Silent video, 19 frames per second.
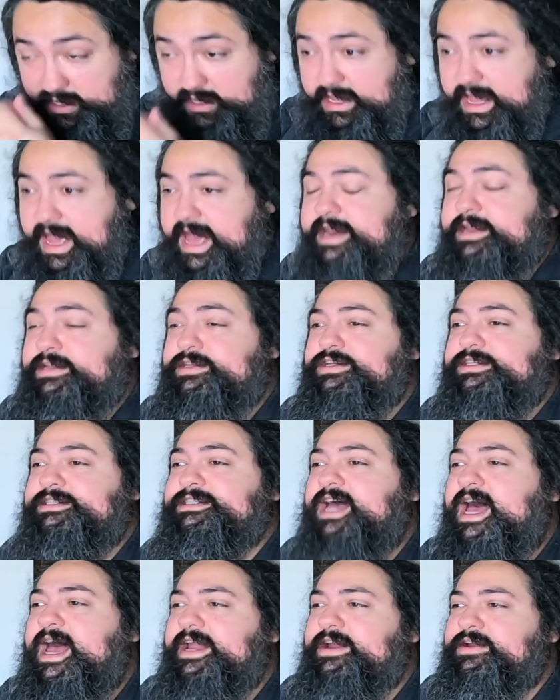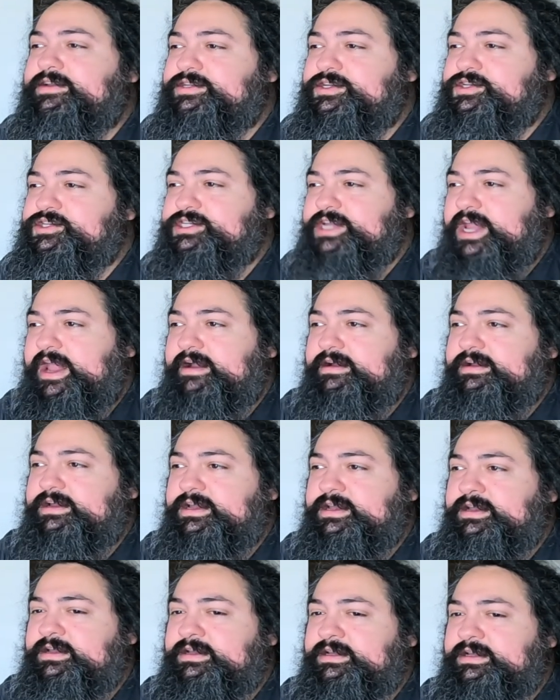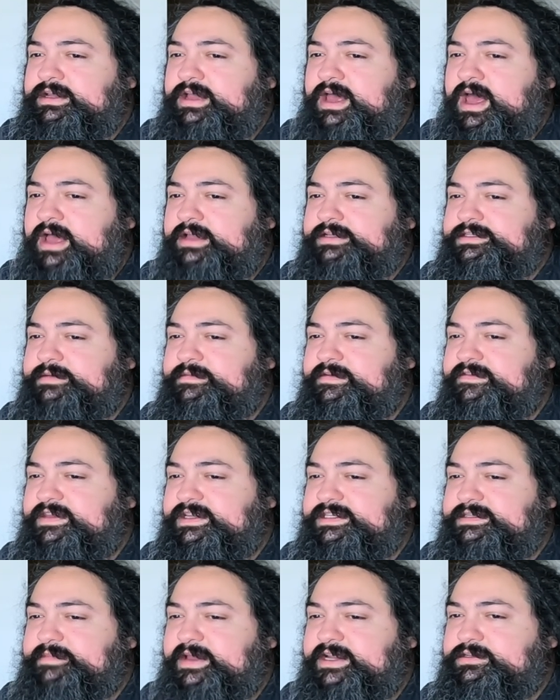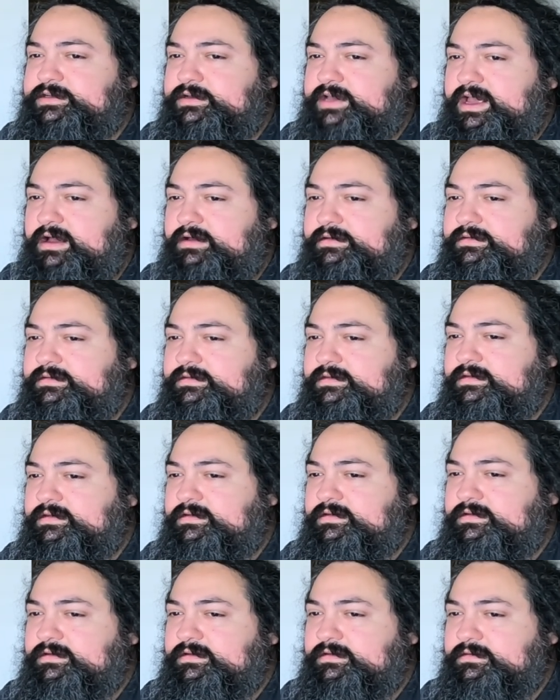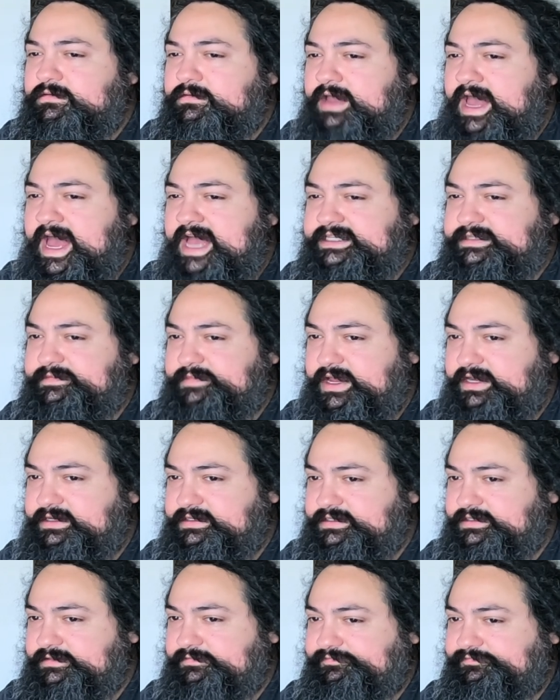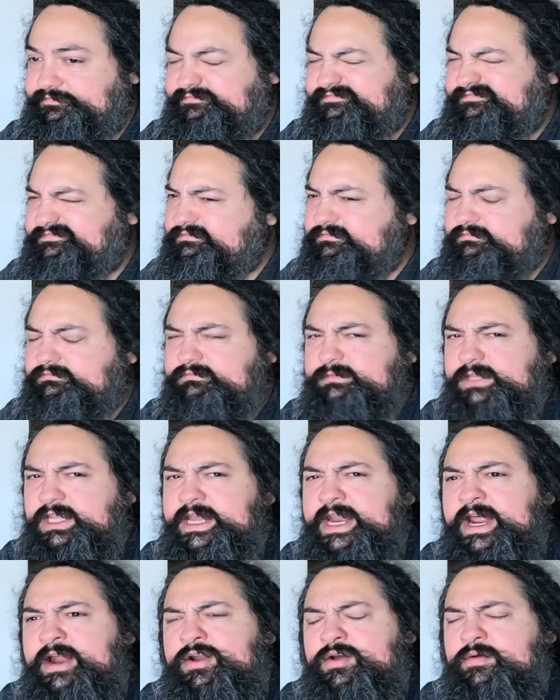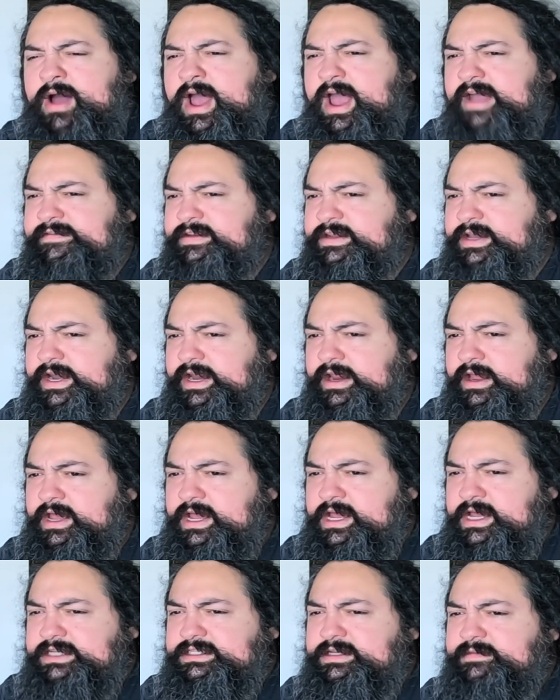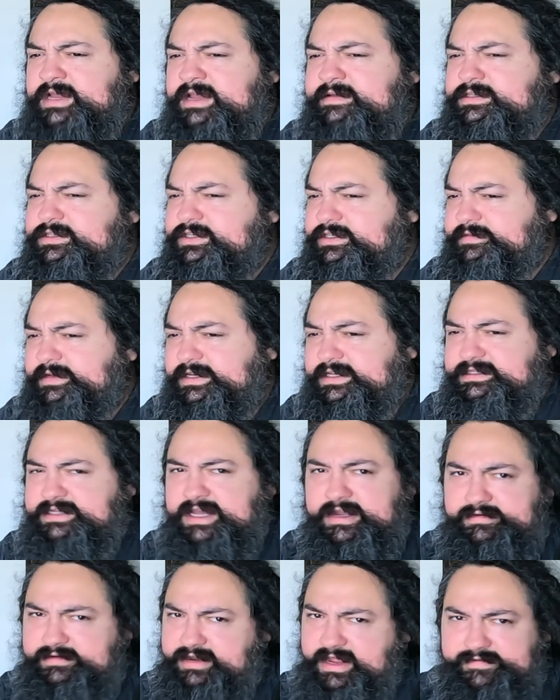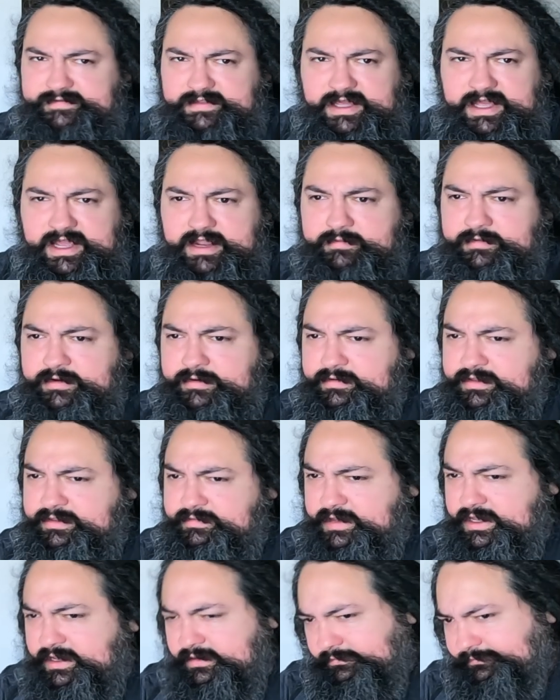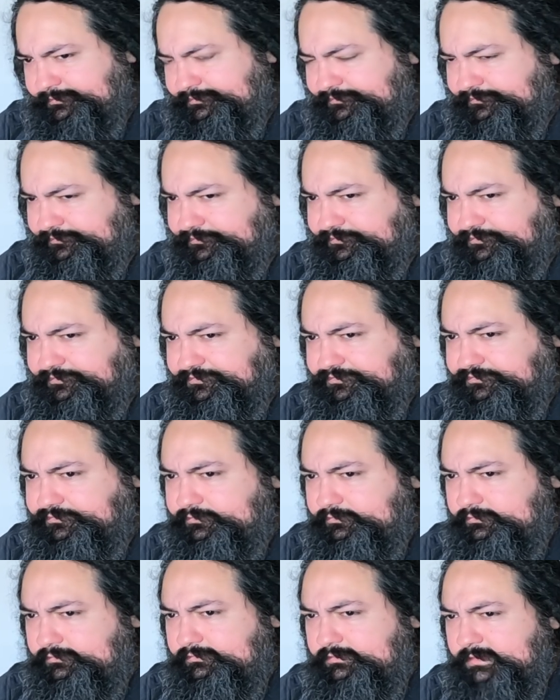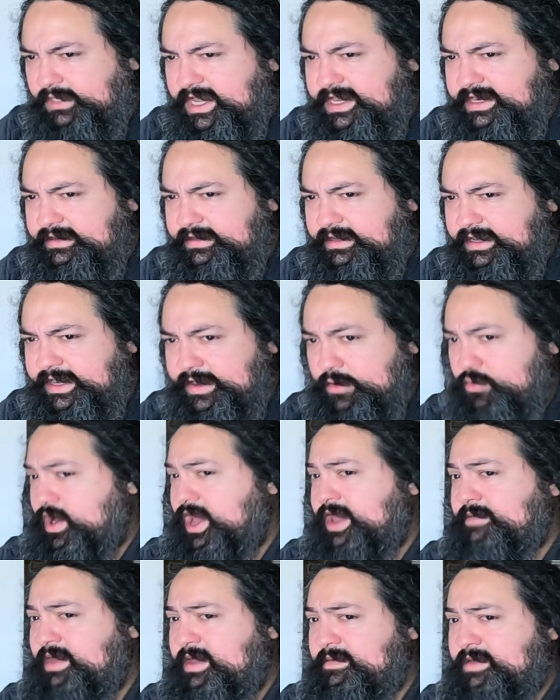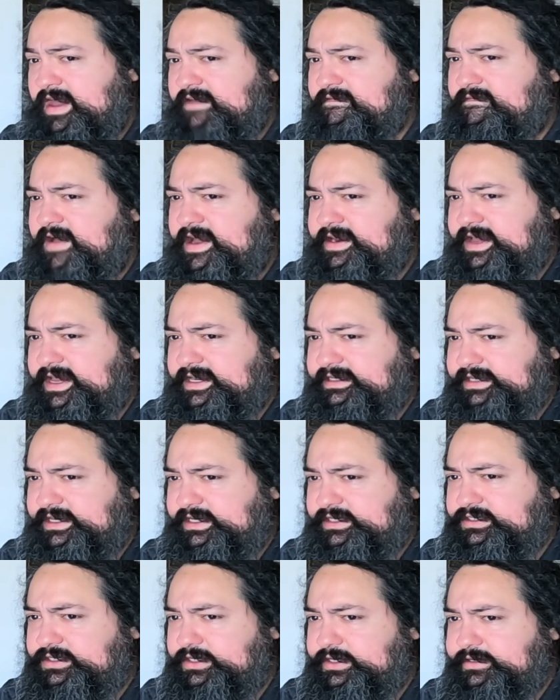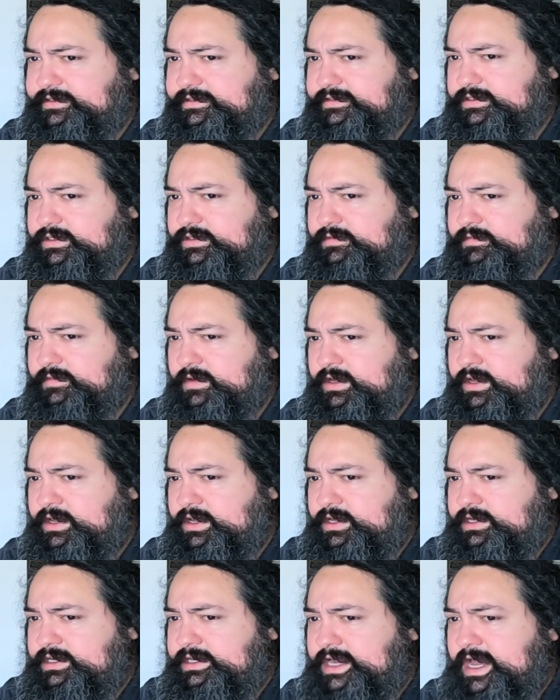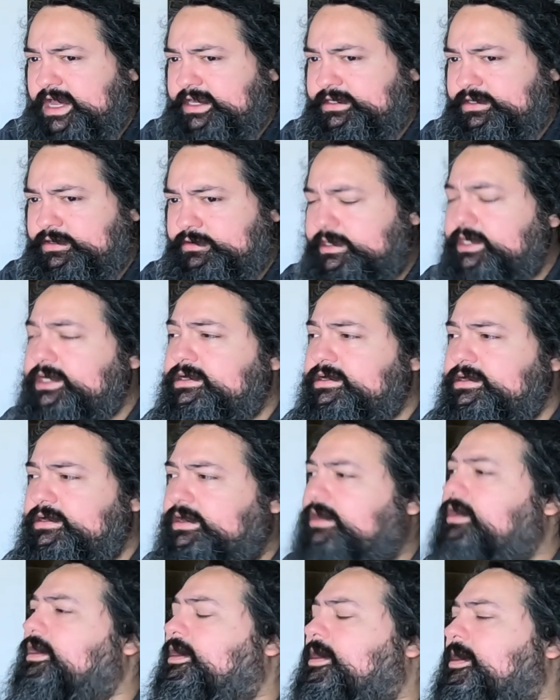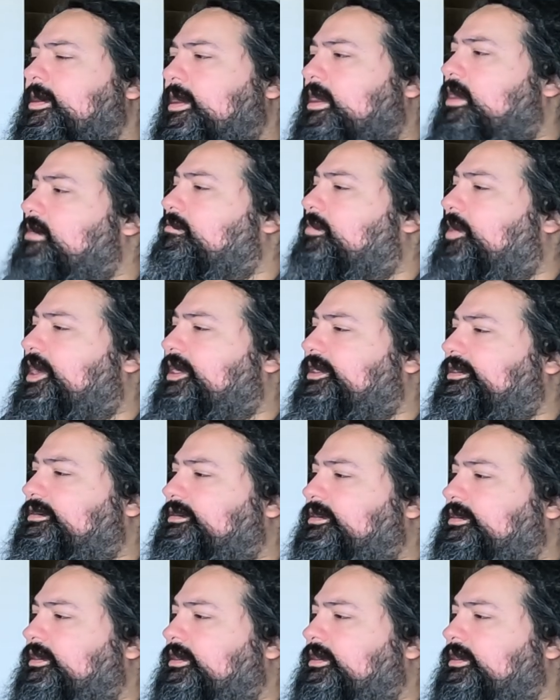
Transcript: had a desire to share some of this mental health aspect. And I don't know why I haven't done it. Sometimes it's just because I don't have the camera with me. And in a way, maybe I find that as an excuse to not do it. But